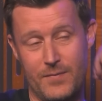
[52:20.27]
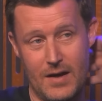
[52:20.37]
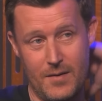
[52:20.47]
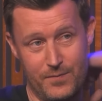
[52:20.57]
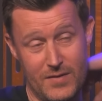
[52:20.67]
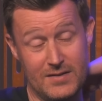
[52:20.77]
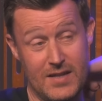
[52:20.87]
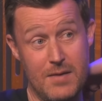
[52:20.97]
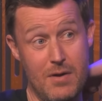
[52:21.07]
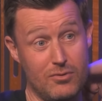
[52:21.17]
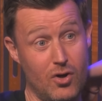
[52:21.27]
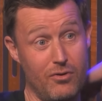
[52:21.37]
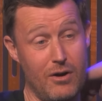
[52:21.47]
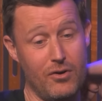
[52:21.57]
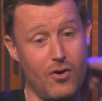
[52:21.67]
the his teammate was coming
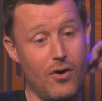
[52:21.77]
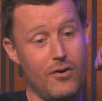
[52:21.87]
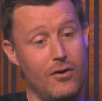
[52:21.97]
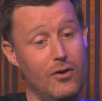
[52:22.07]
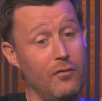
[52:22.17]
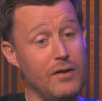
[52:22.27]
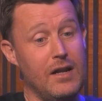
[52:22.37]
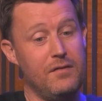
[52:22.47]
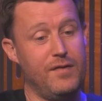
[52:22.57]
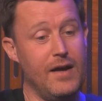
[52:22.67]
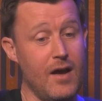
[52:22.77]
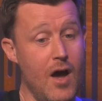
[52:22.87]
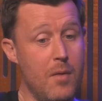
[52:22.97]
around the corner. Lovely little flick.